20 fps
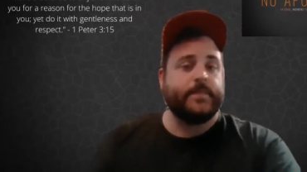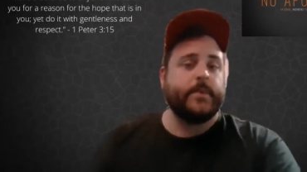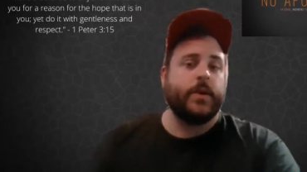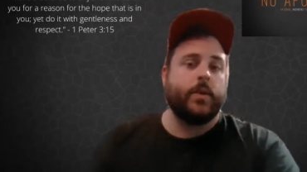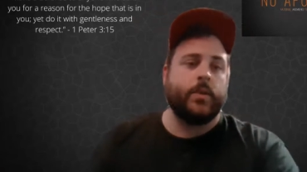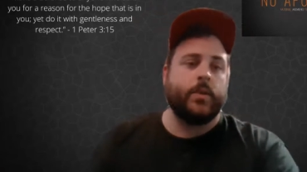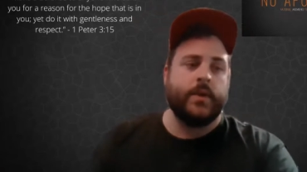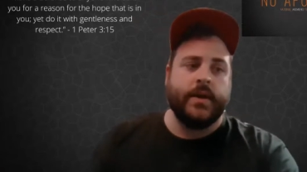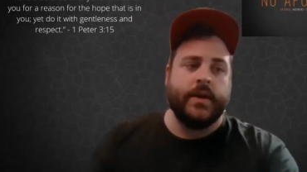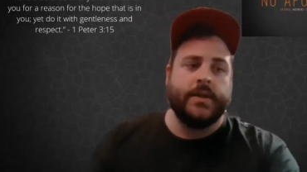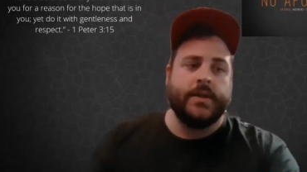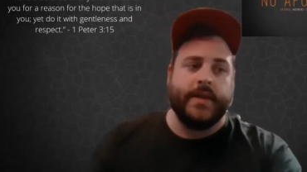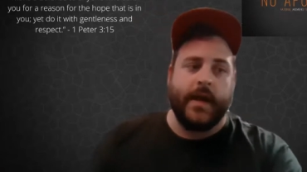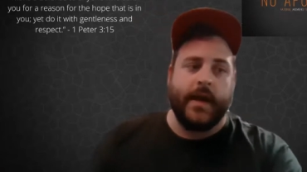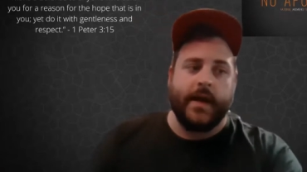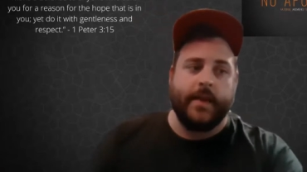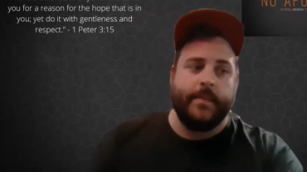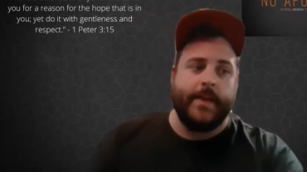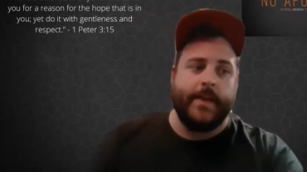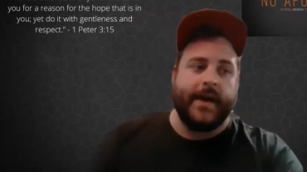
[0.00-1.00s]
we're going to
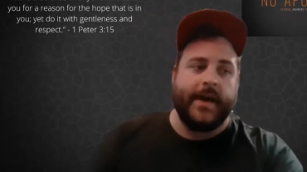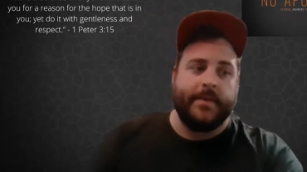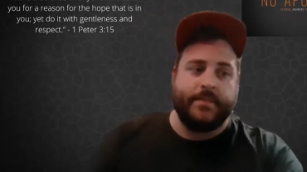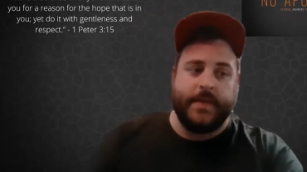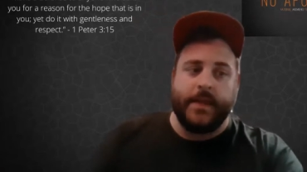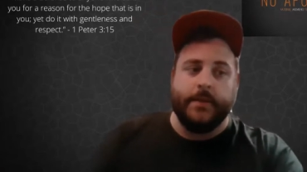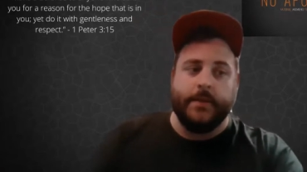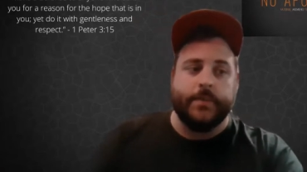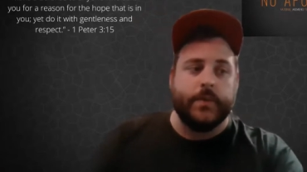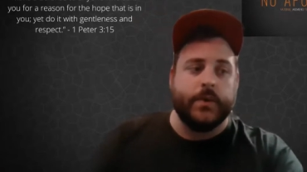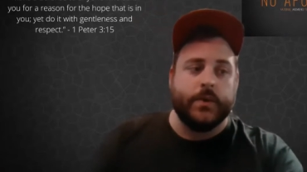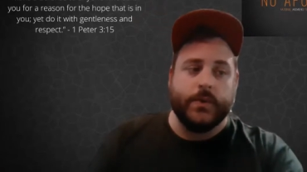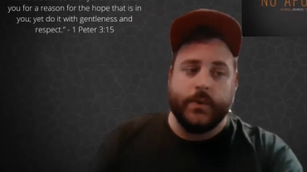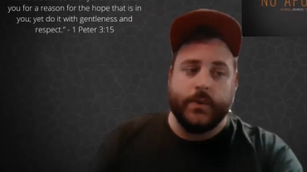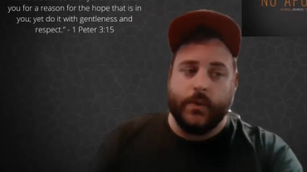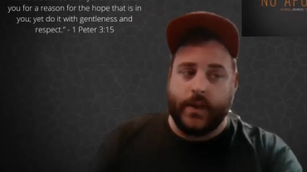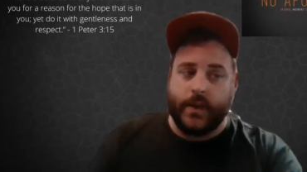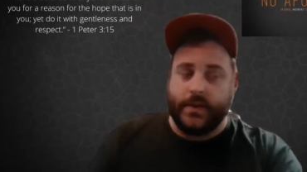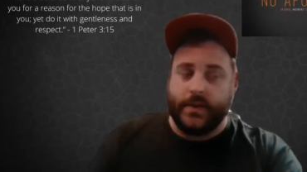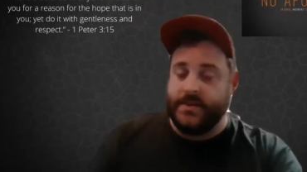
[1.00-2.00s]
talk about people
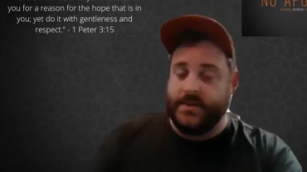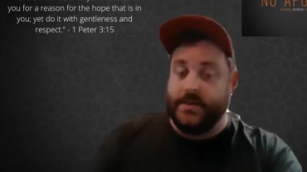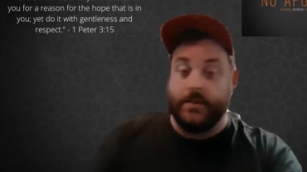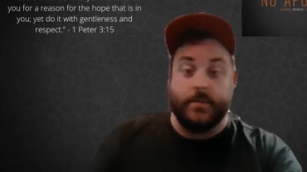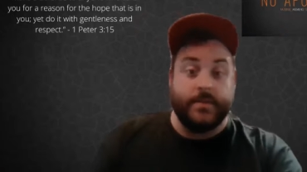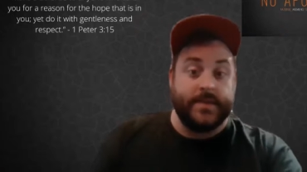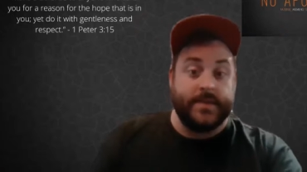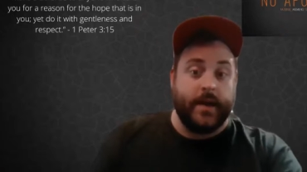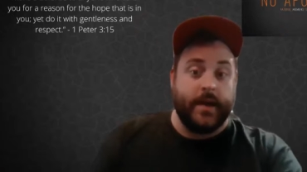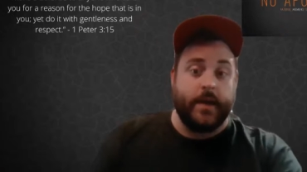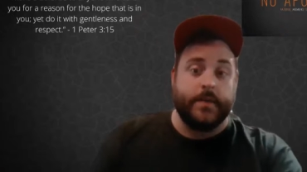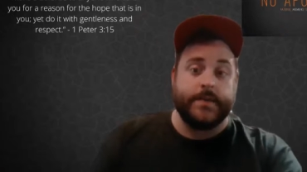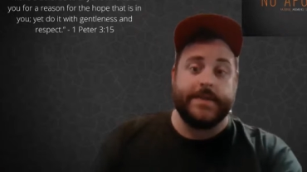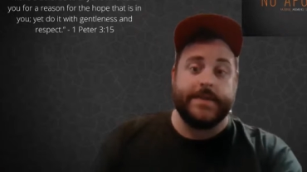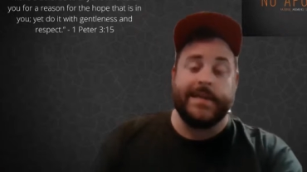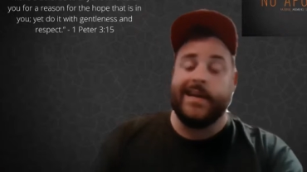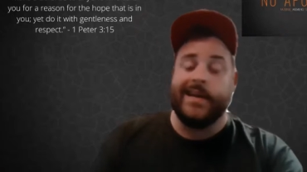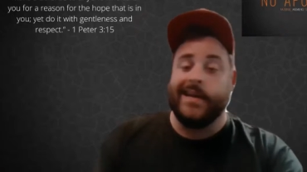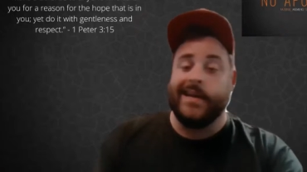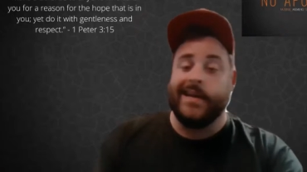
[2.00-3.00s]
who consider themselves
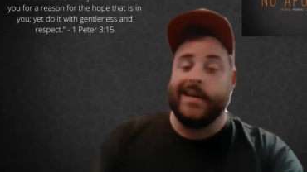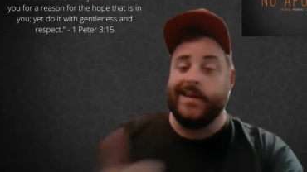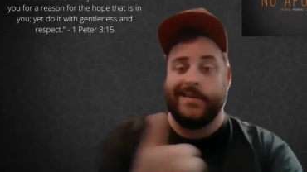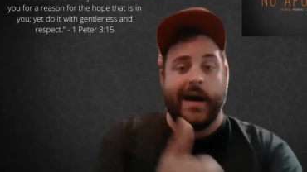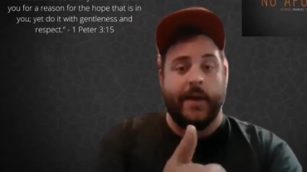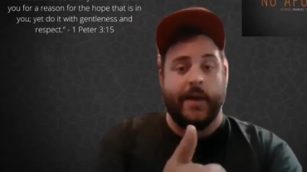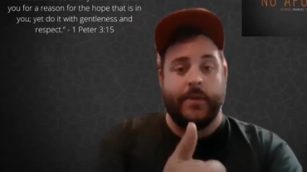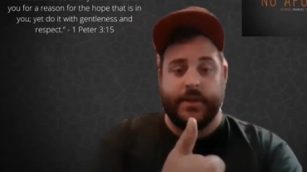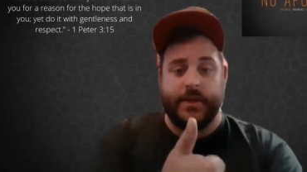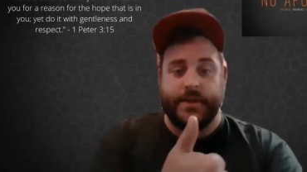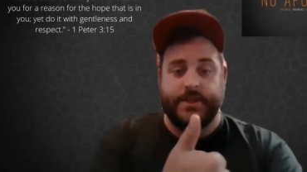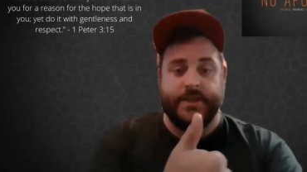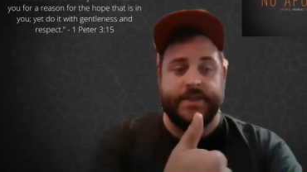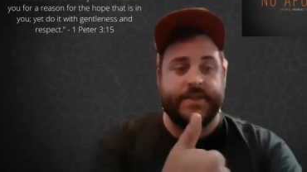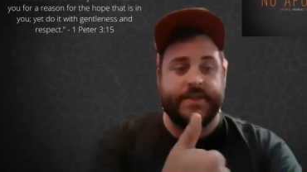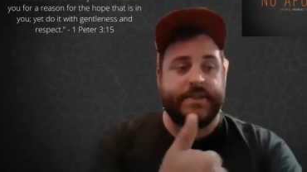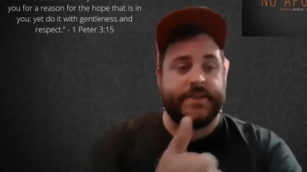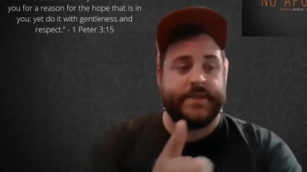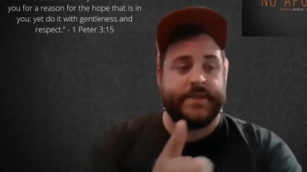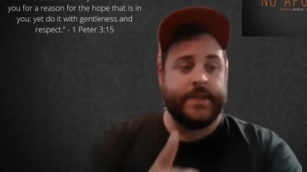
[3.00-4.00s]
non
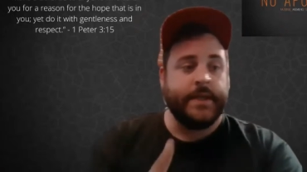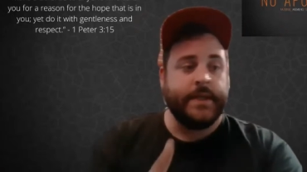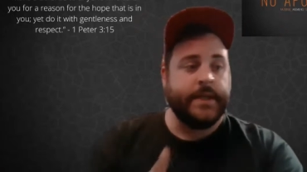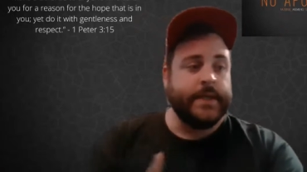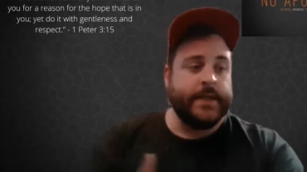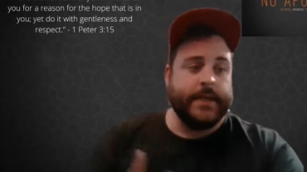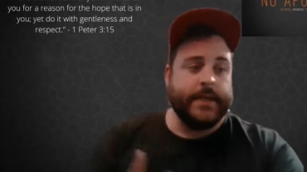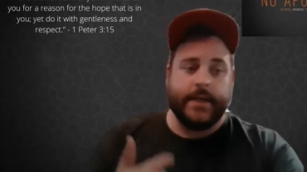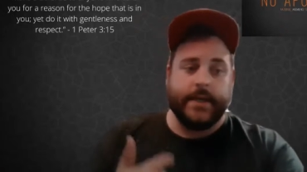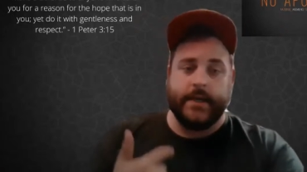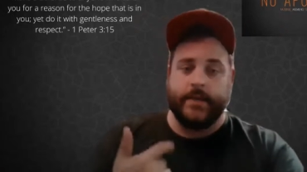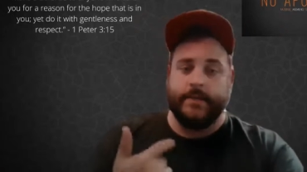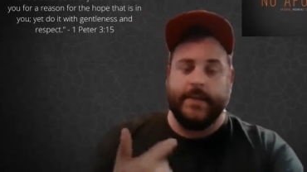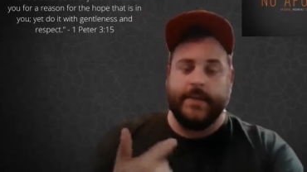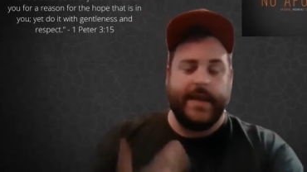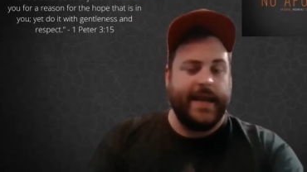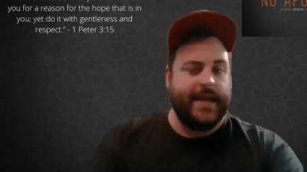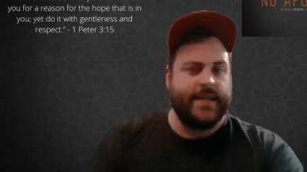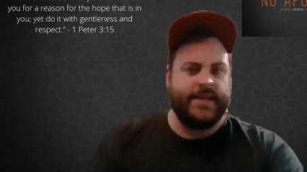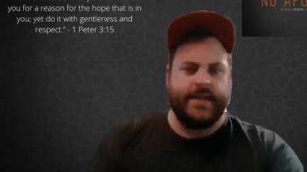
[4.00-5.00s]
religious, um,
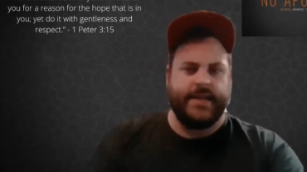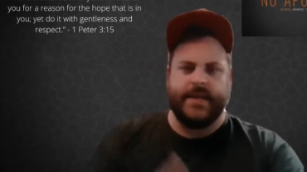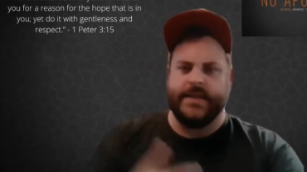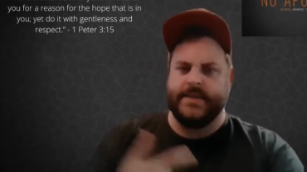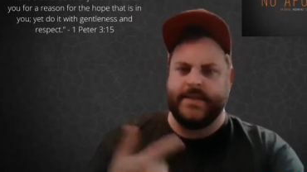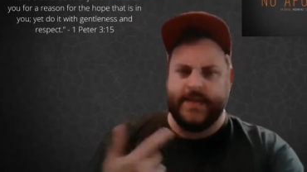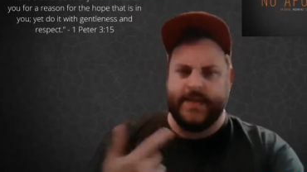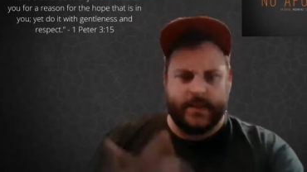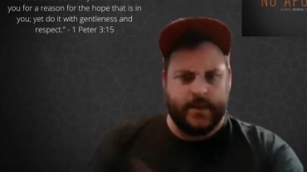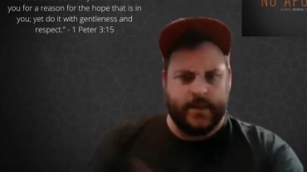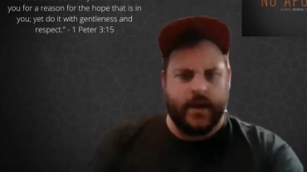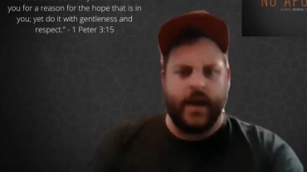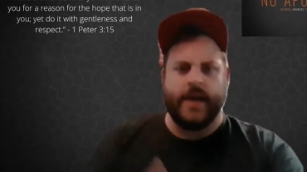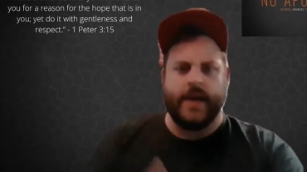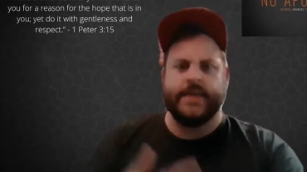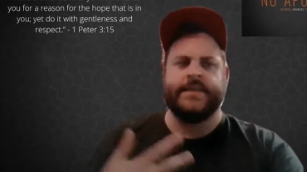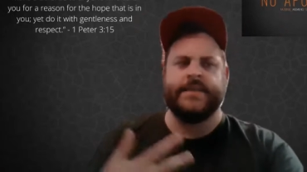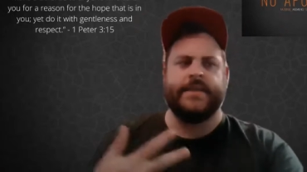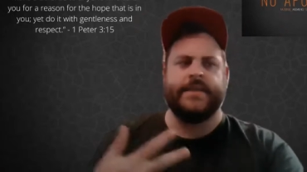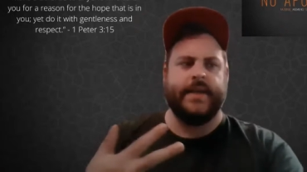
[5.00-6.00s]
atheists,
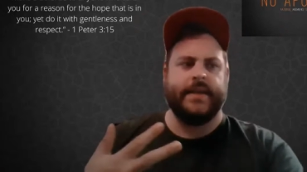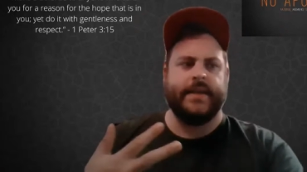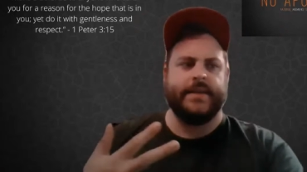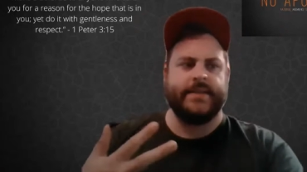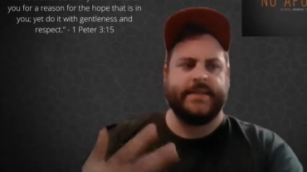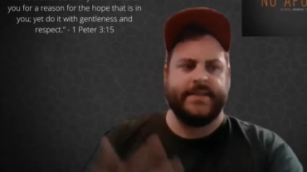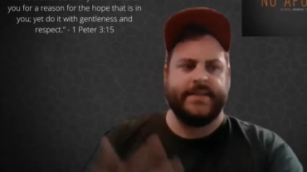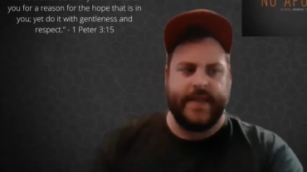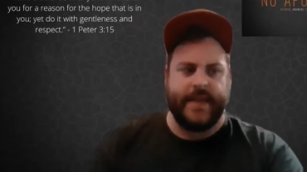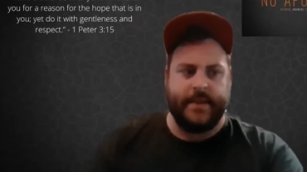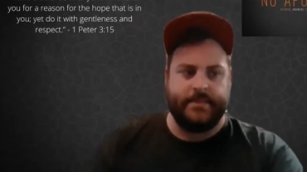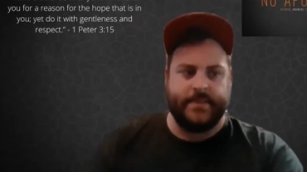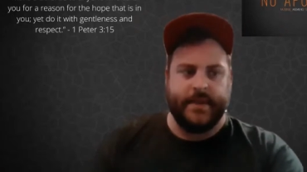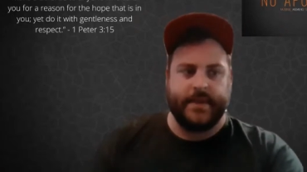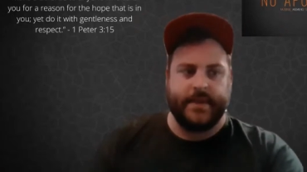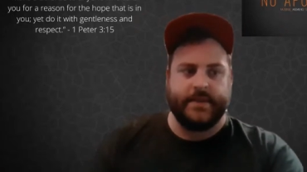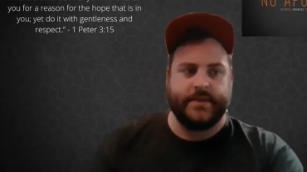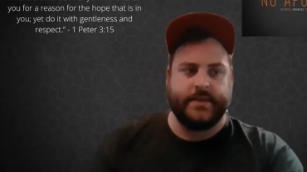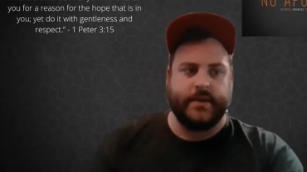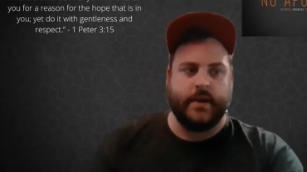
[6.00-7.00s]
agnostics, skeptics.